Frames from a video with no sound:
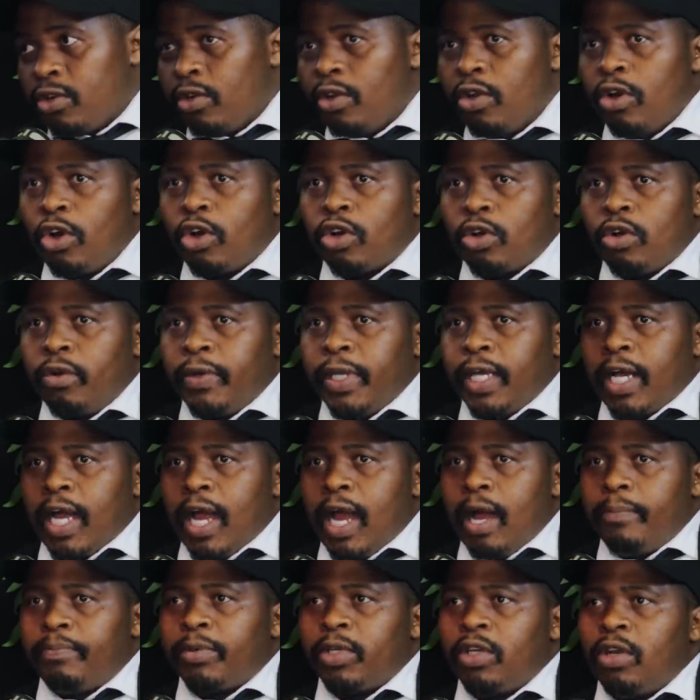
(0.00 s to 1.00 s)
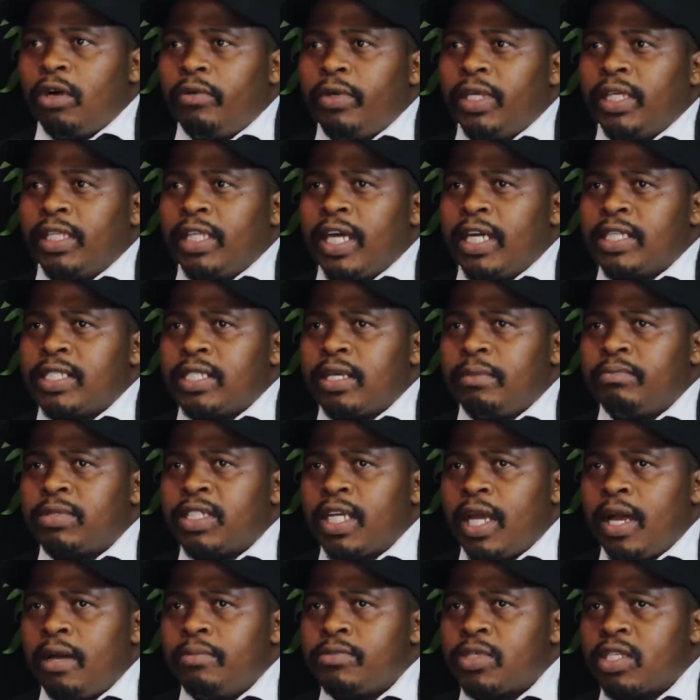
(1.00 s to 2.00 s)
You know, growing up knowing that
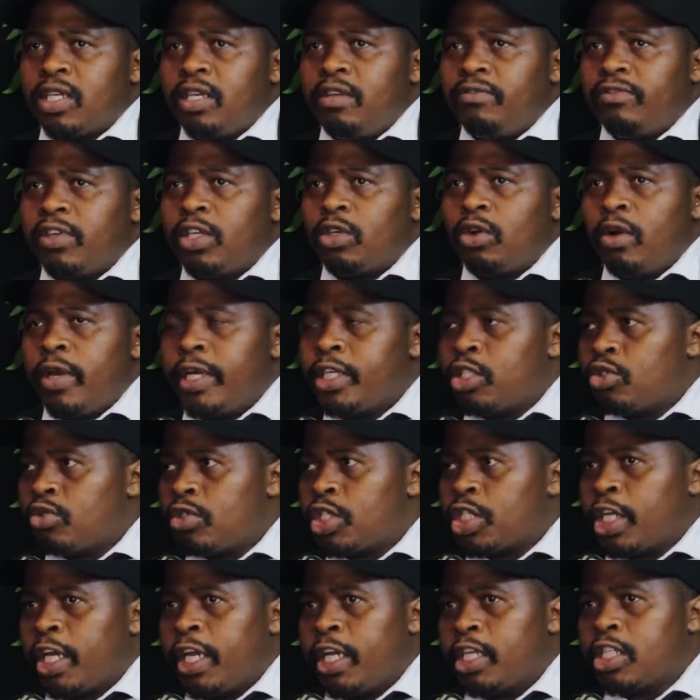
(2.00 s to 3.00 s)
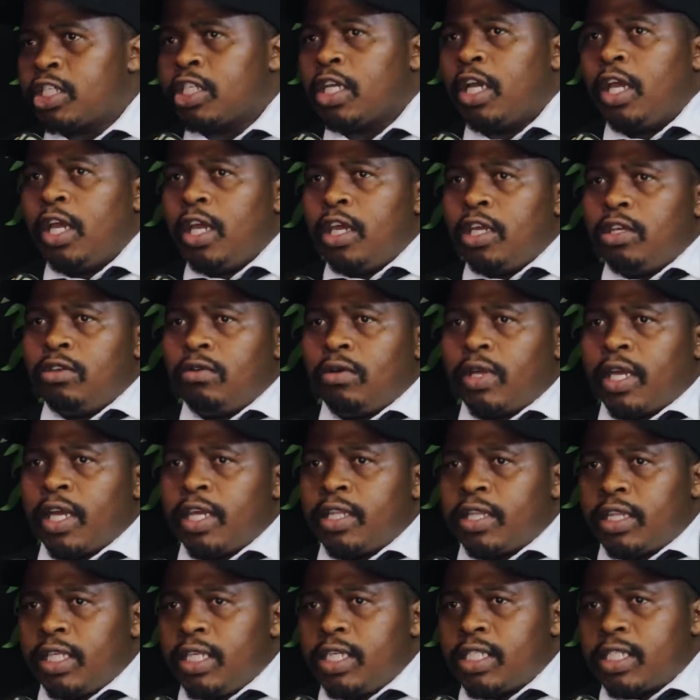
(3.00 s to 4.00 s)
sometimes even going to church, you
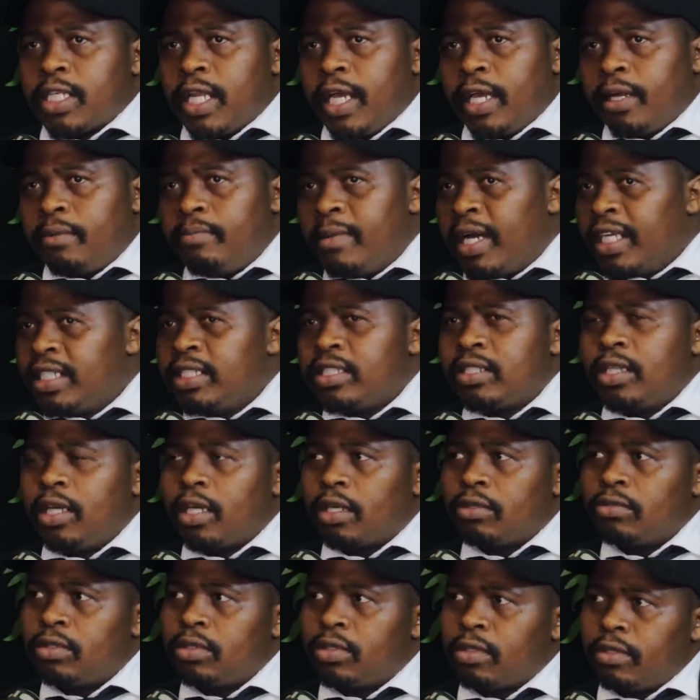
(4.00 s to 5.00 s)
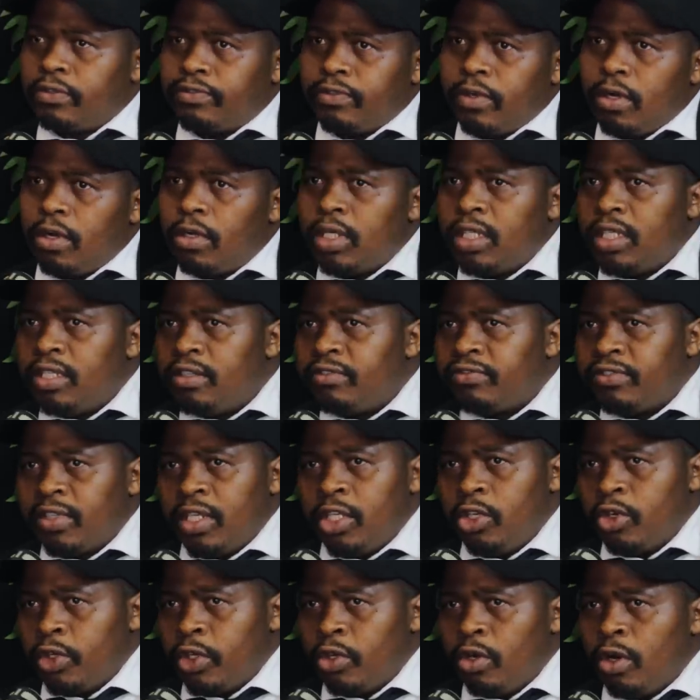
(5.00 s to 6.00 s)
get things like money is the root of all
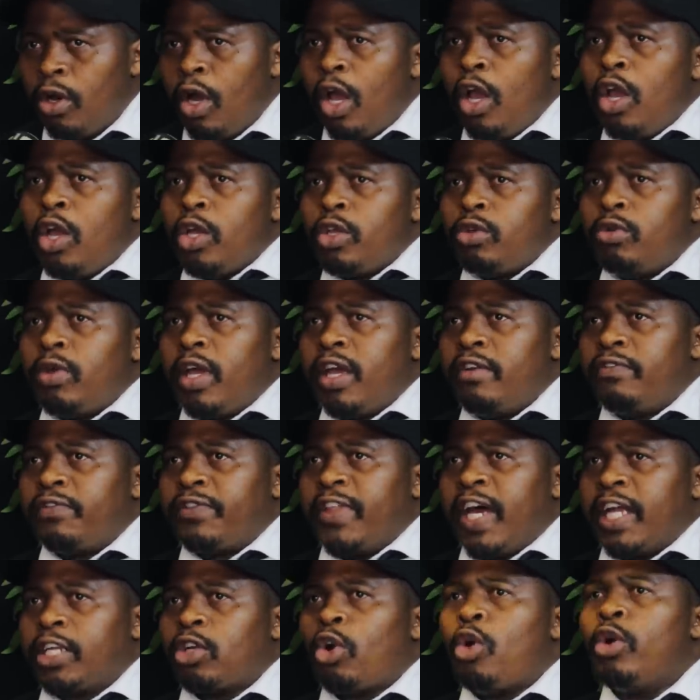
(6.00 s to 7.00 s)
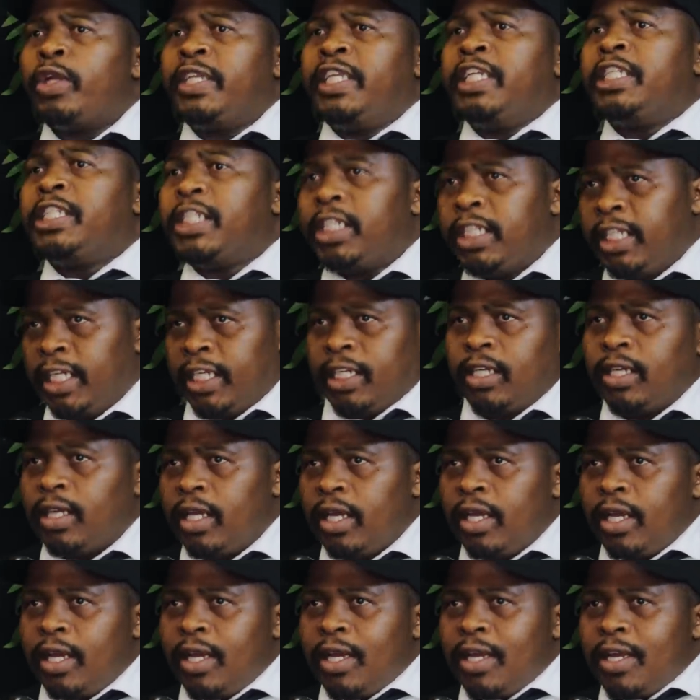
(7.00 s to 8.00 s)
evil, you know. You have that conditioning
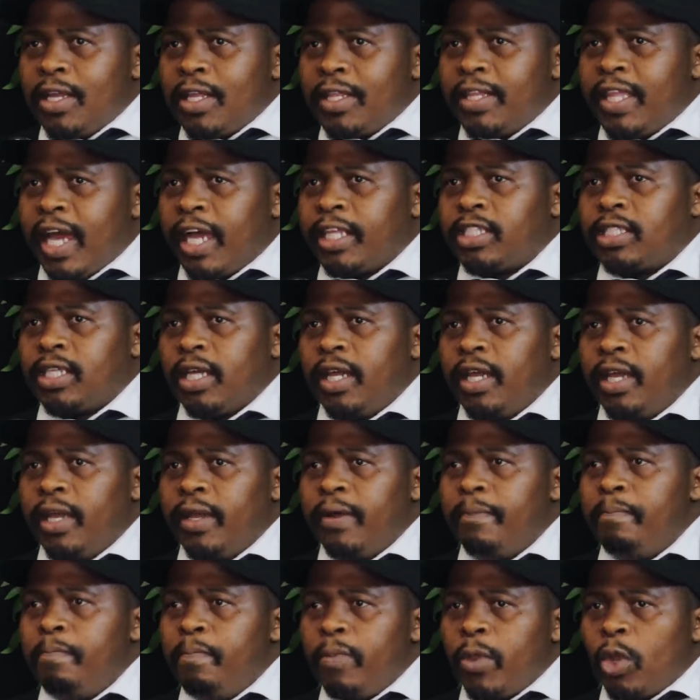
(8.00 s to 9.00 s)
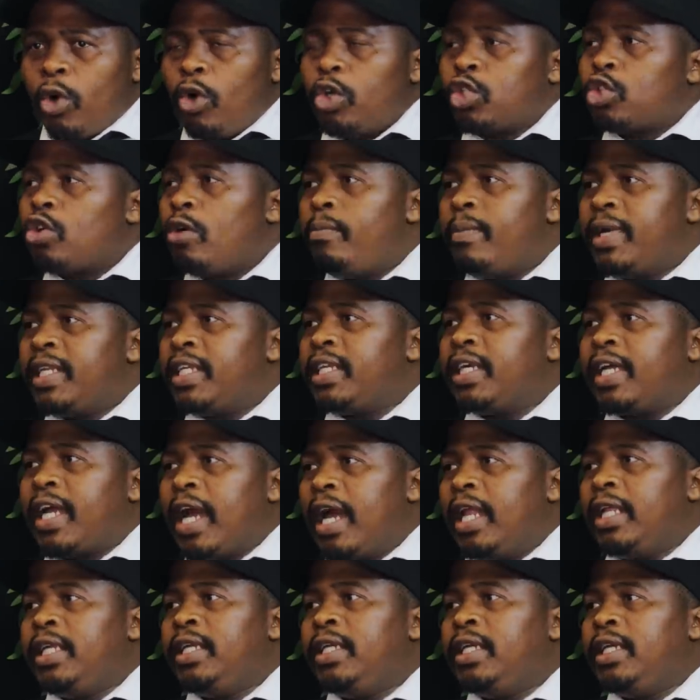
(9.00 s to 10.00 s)
that uh,
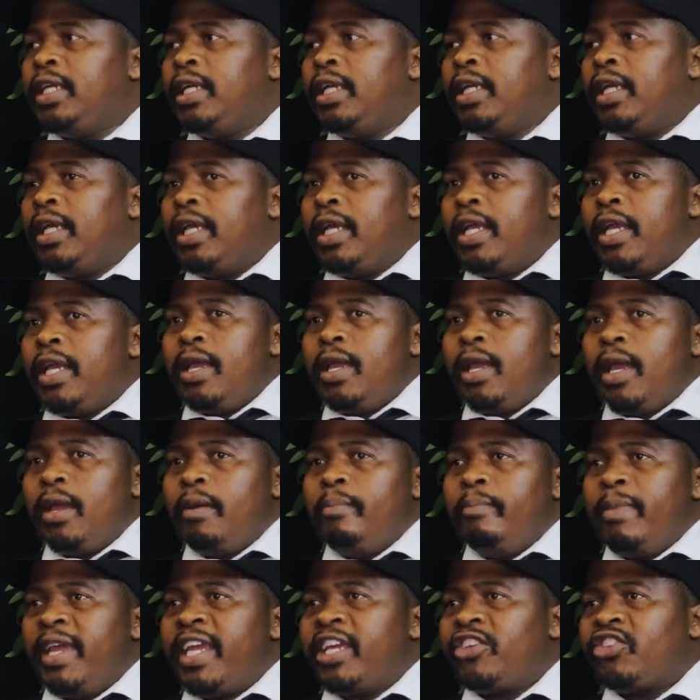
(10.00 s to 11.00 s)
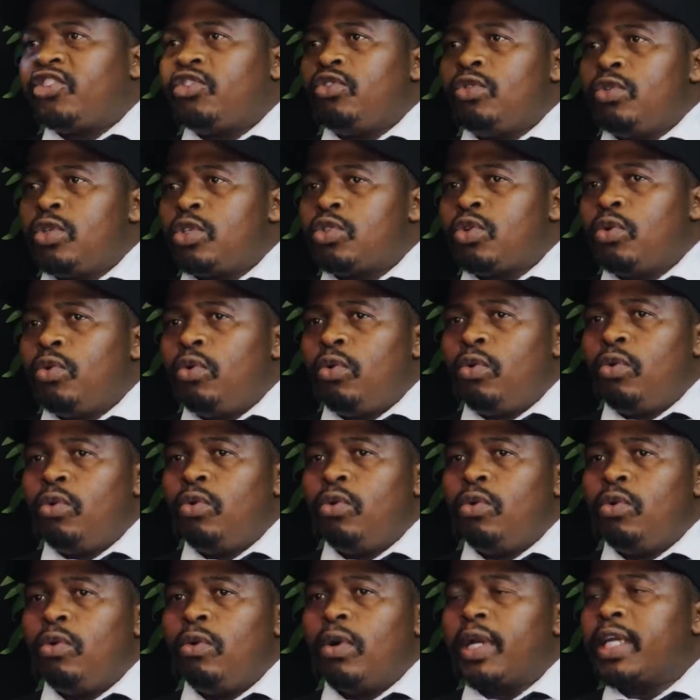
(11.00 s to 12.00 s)
automatically uh, makes you
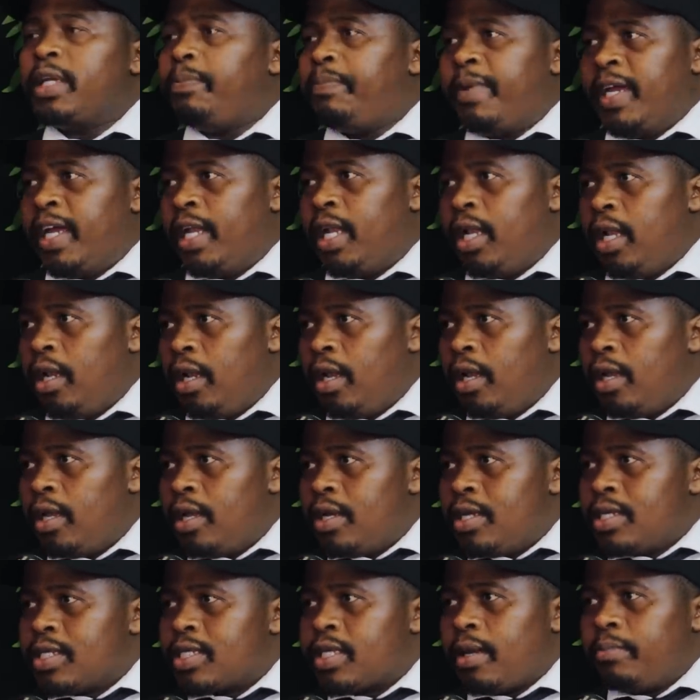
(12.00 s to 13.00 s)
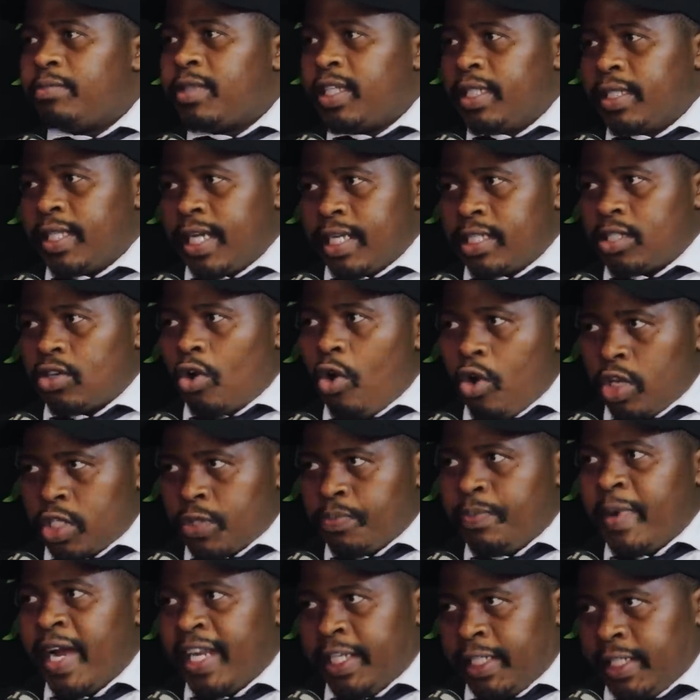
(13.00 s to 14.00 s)
to repel something that
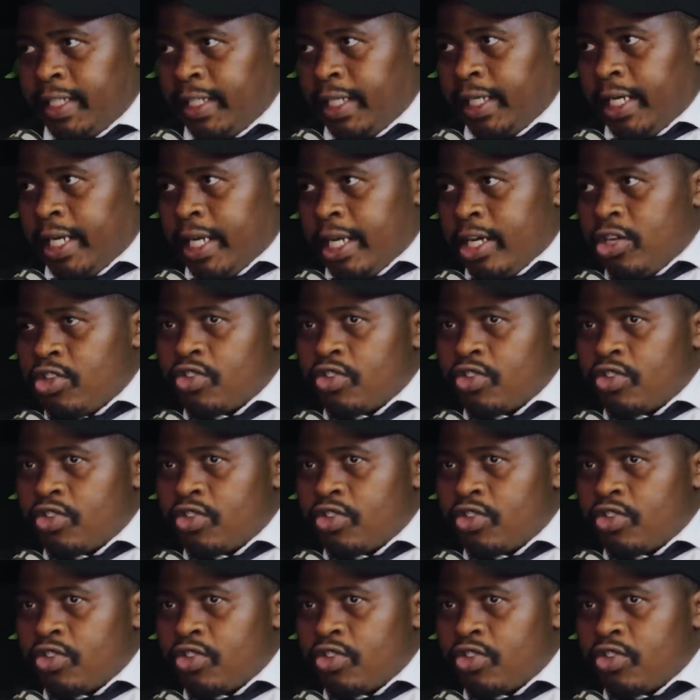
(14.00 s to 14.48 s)
costs money.